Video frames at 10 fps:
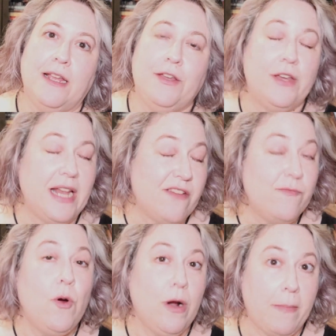You can have
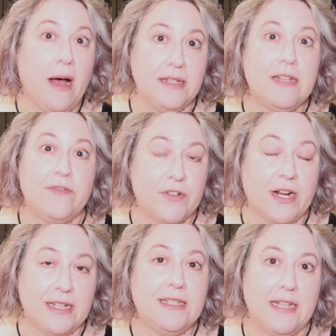more positive
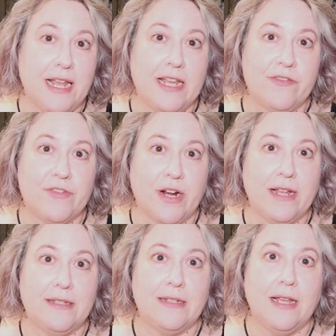traits than negative
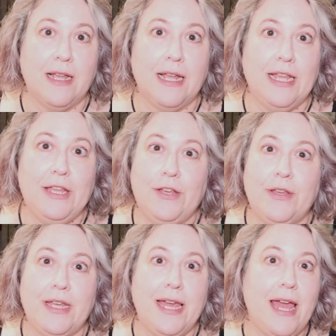traits. You
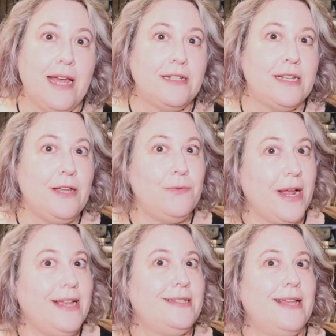can't
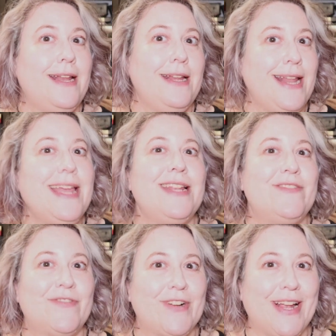erase any
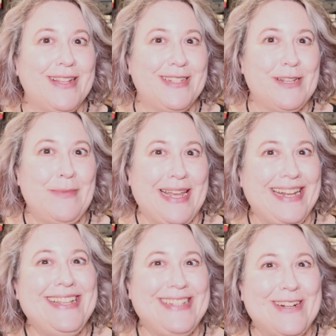negative traits to make
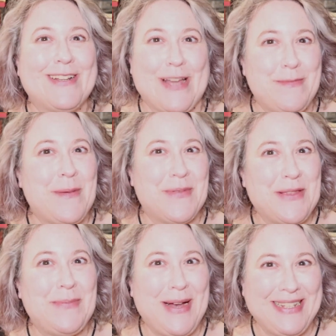it easier to come up with
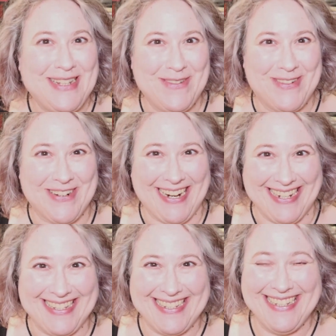the positive
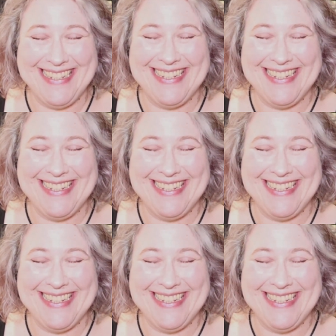traits.